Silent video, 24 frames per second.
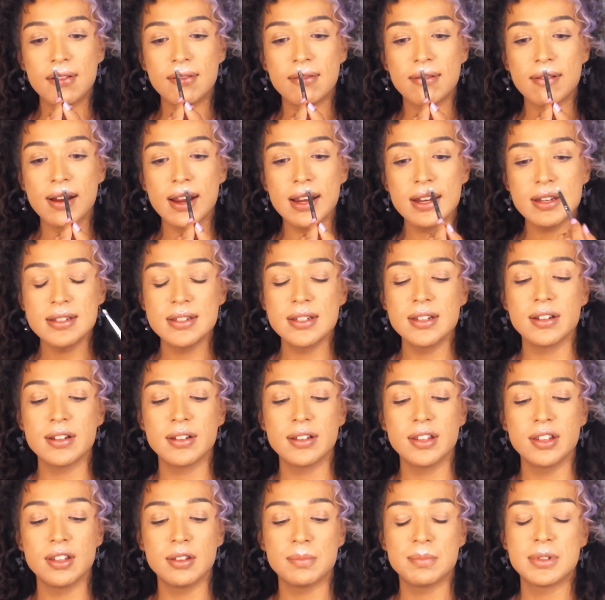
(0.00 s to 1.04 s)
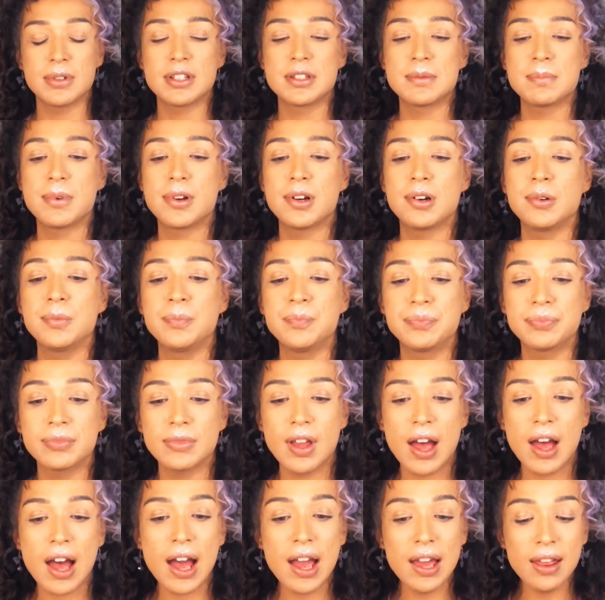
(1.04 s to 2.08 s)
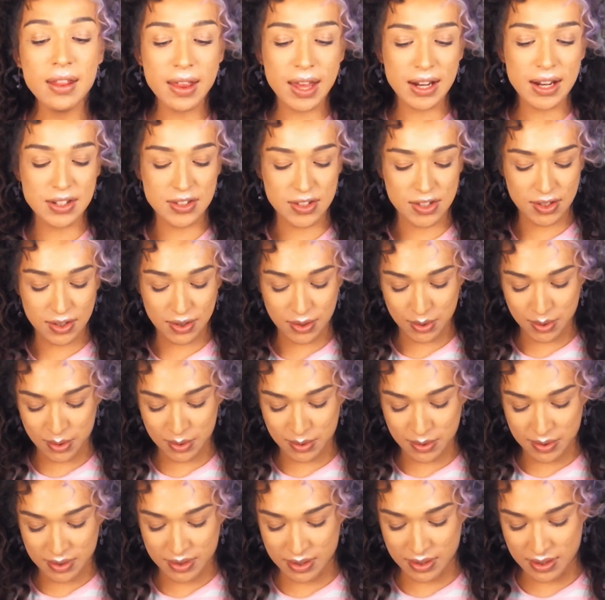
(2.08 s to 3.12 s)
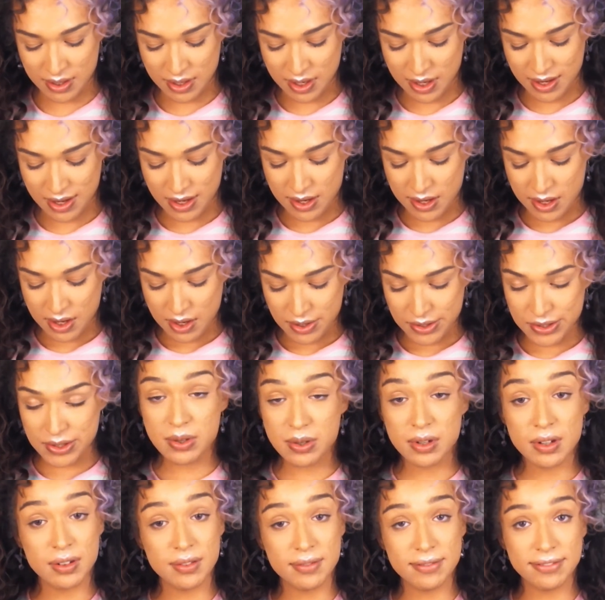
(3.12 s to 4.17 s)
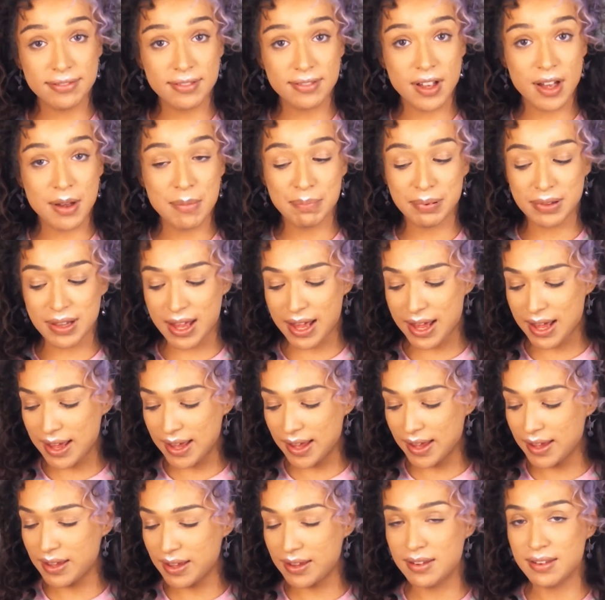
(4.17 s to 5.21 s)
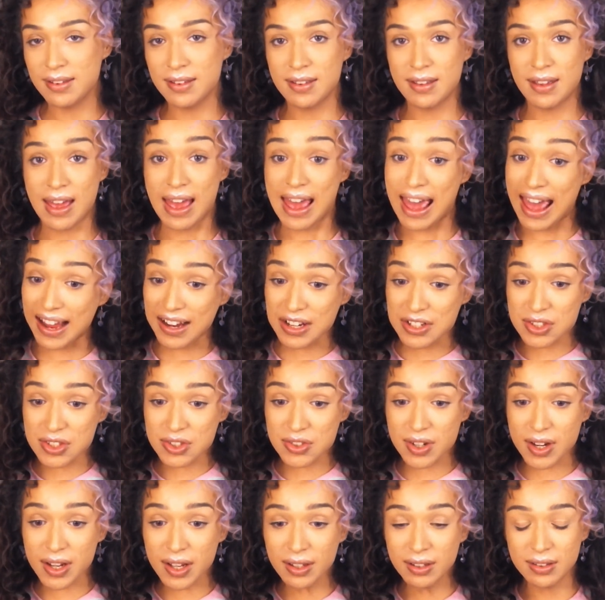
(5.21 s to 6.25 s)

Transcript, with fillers: right to your Cupid's bow. I like to sort of apply extra,